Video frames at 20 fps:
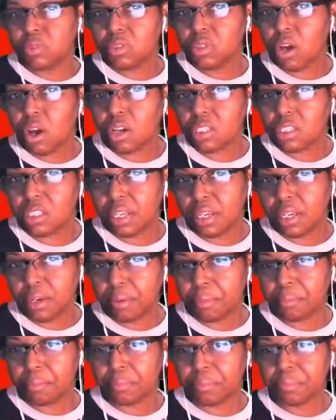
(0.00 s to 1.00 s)
Talk to
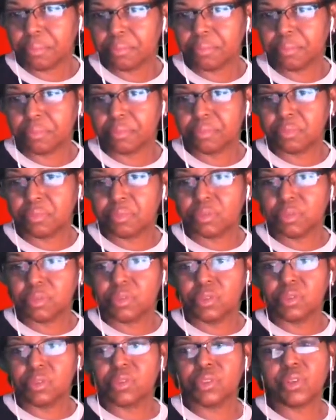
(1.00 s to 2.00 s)
him
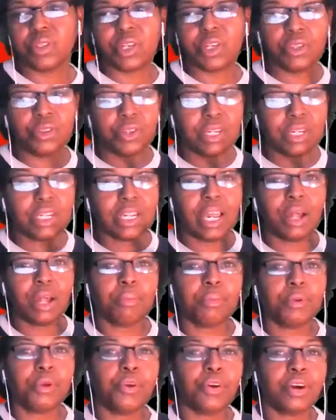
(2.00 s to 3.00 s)
so that you can
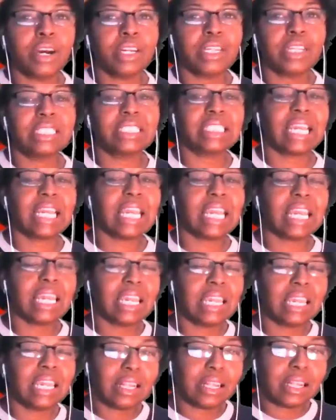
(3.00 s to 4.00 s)
help your honey to
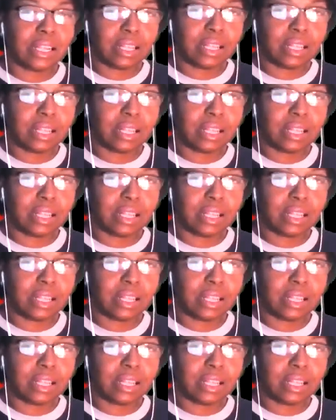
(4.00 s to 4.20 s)
heal